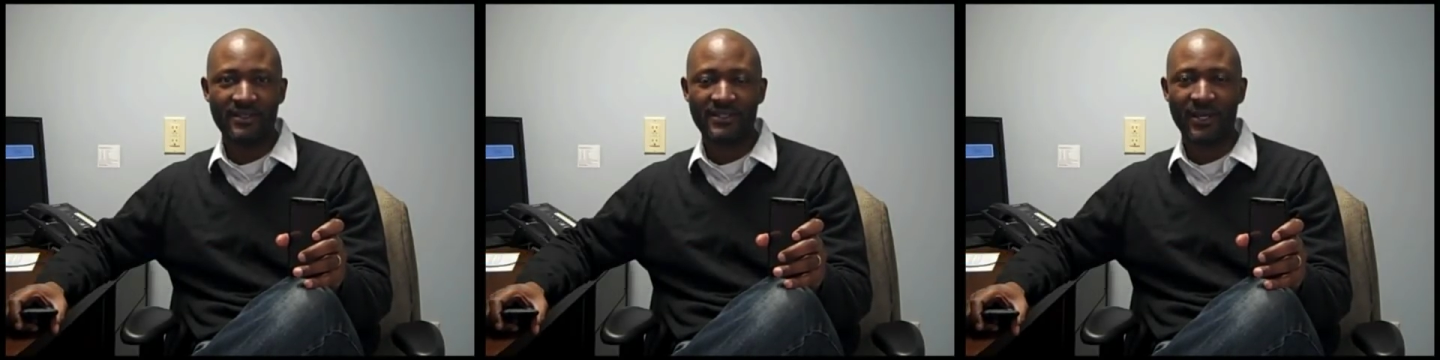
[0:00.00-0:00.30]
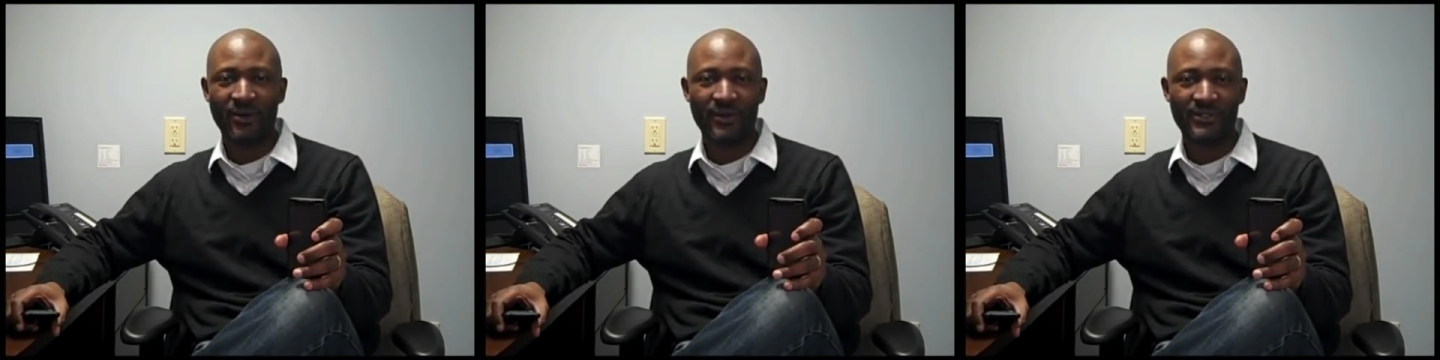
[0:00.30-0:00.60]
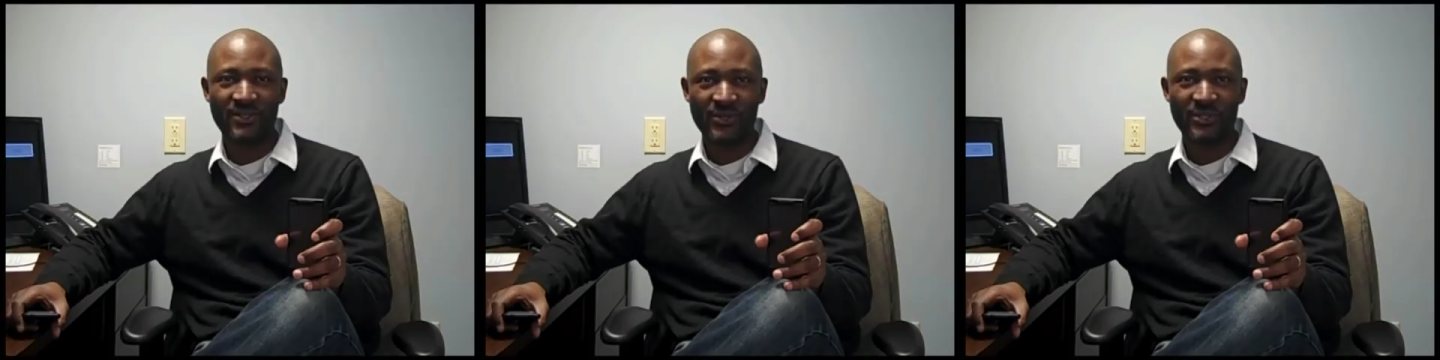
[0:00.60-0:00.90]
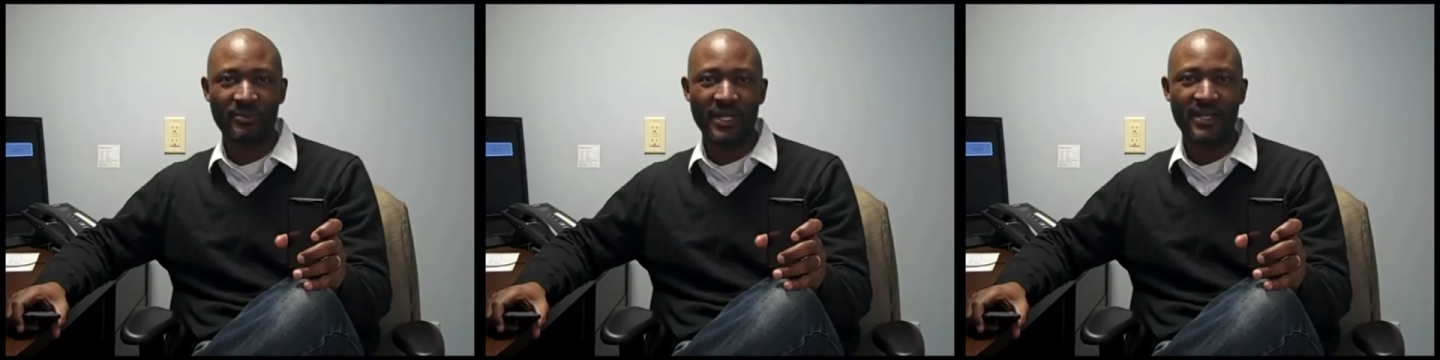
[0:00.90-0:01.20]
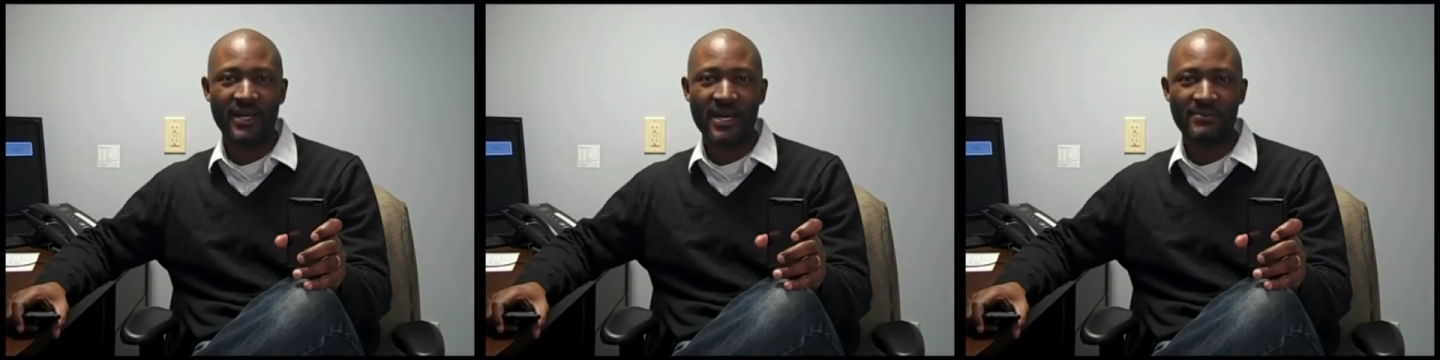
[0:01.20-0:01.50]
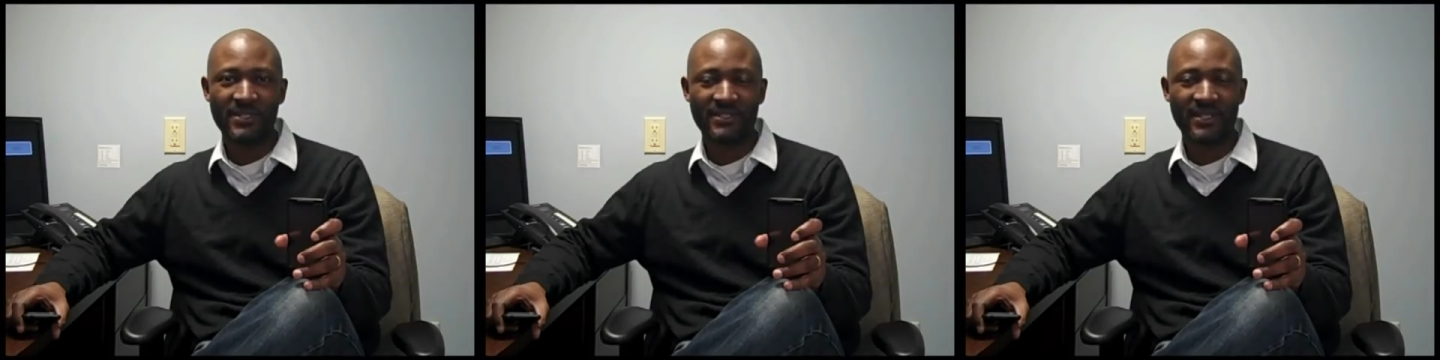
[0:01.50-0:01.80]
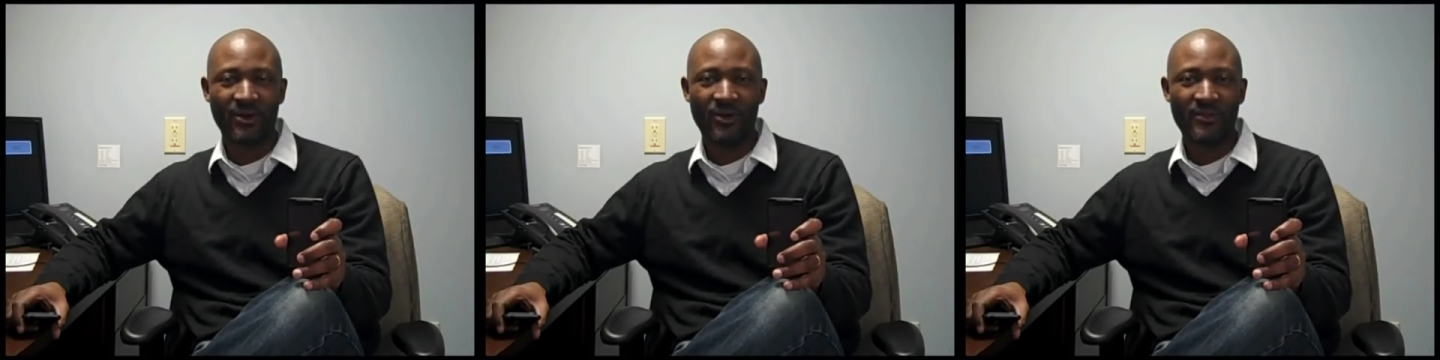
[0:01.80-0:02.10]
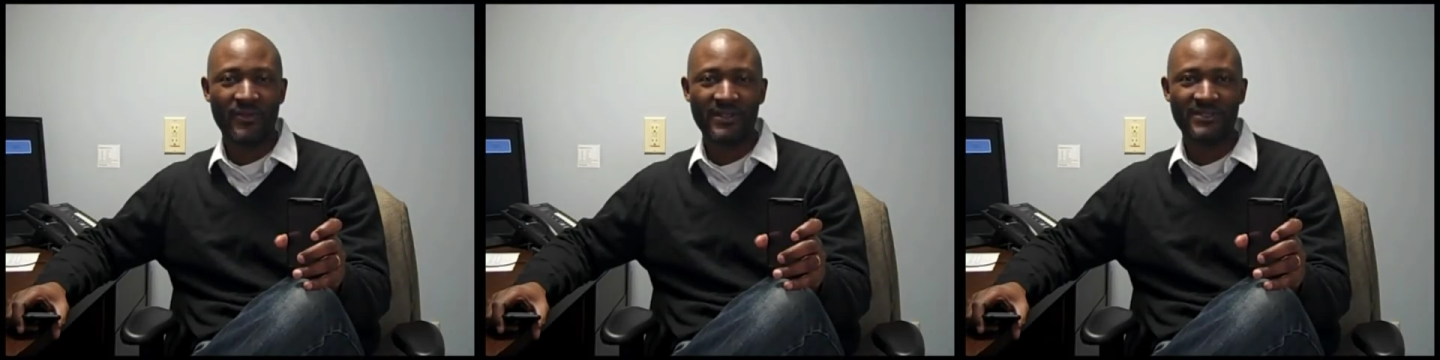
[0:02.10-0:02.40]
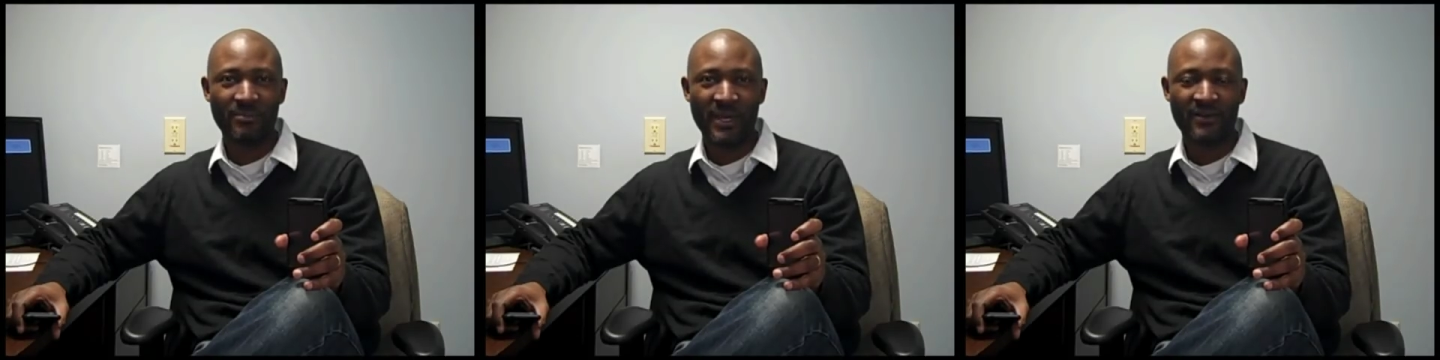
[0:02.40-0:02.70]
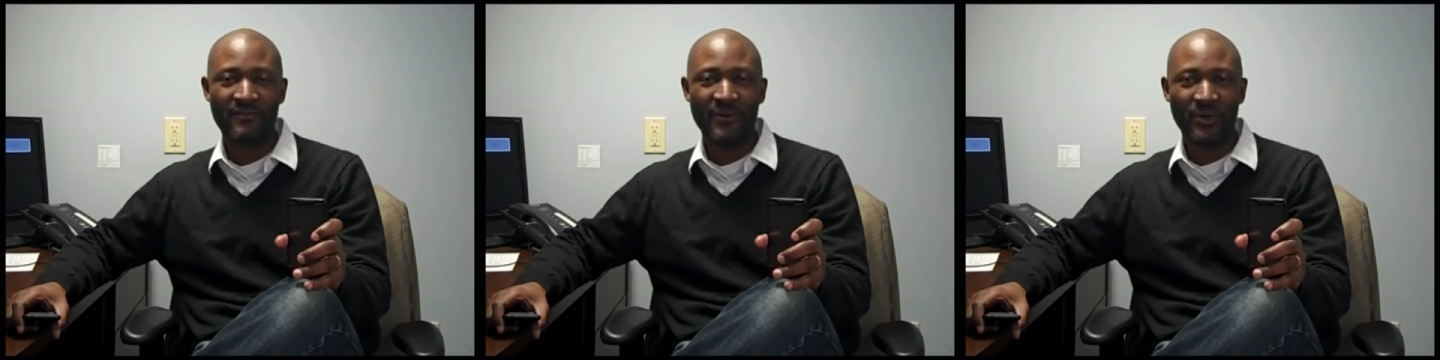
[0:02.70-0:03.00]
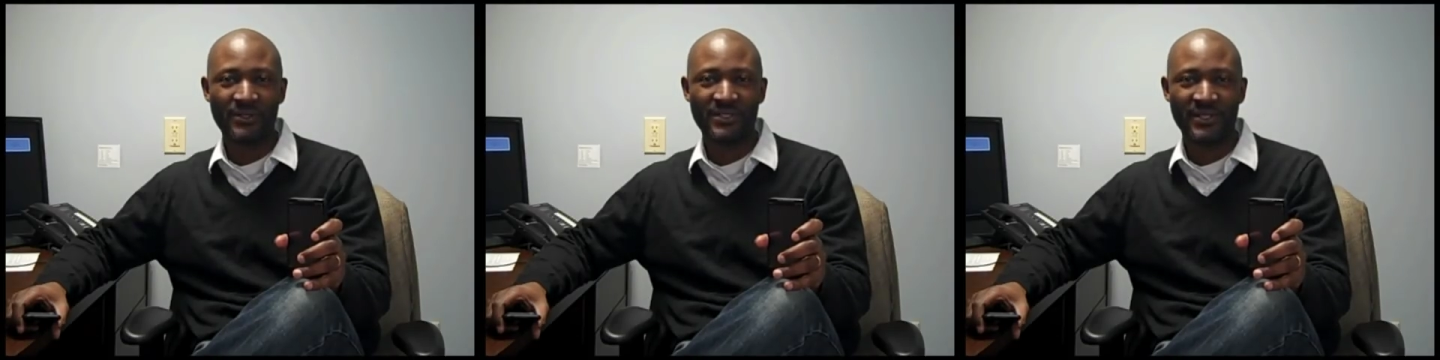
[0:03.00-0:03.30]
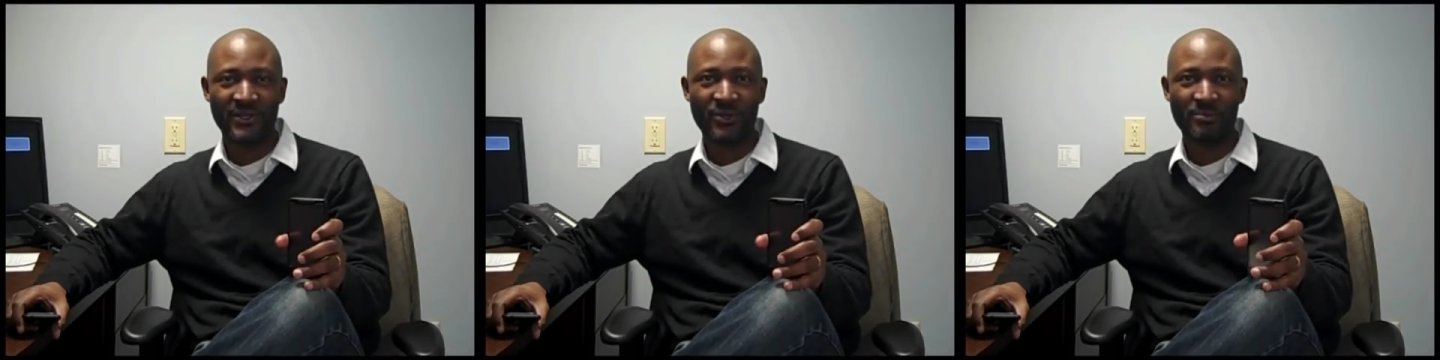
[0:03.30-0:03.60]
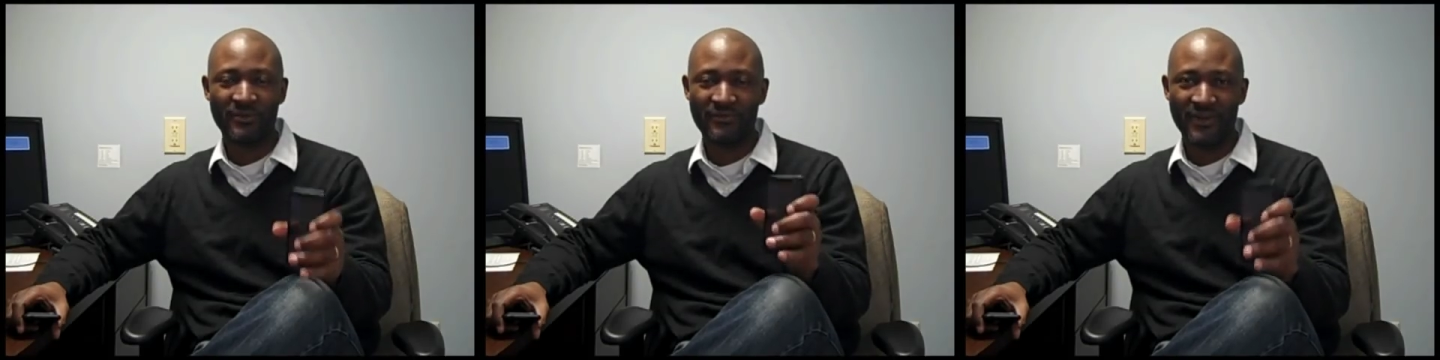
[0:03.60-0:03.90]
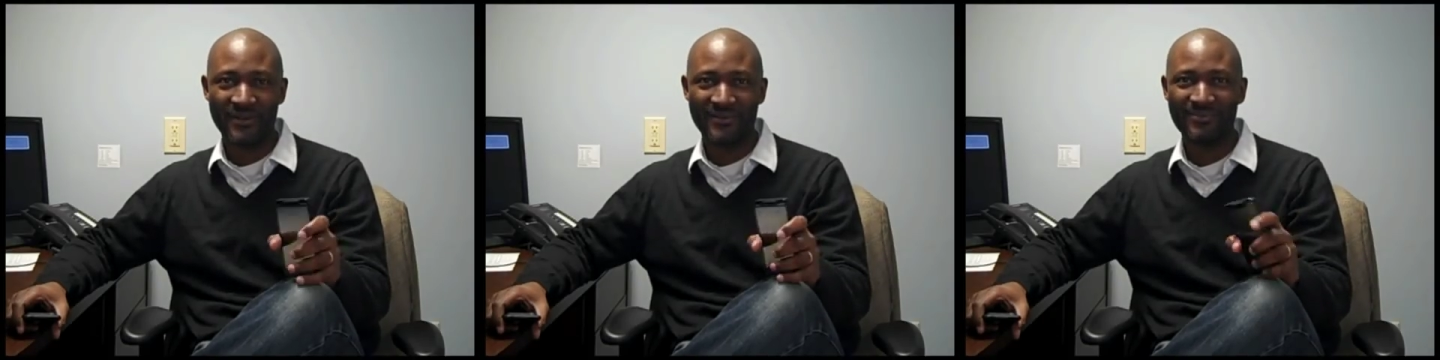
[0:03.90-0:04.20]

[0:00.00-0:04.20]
it's got all your social media apps, and it's got all the things that make a phone unsecure but fun.